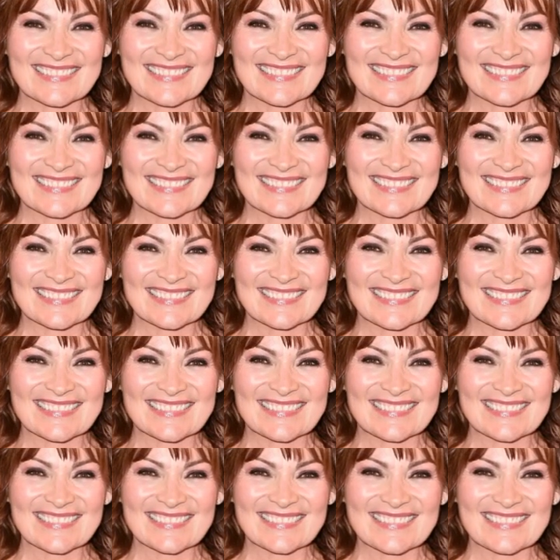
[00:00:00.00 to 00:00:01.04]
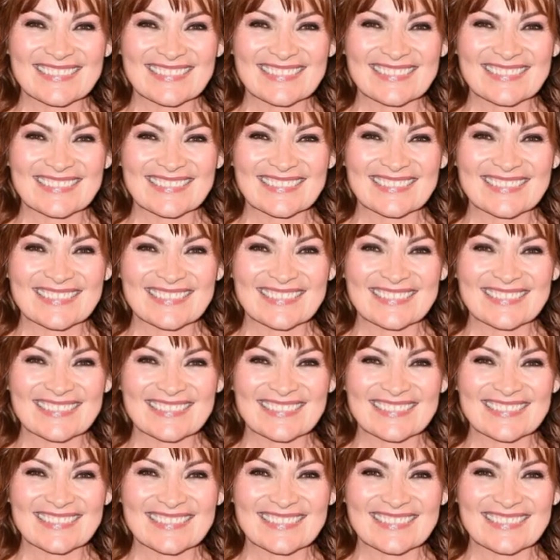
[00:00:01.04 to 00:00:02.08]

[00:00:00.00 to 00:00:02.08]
Nothing is said.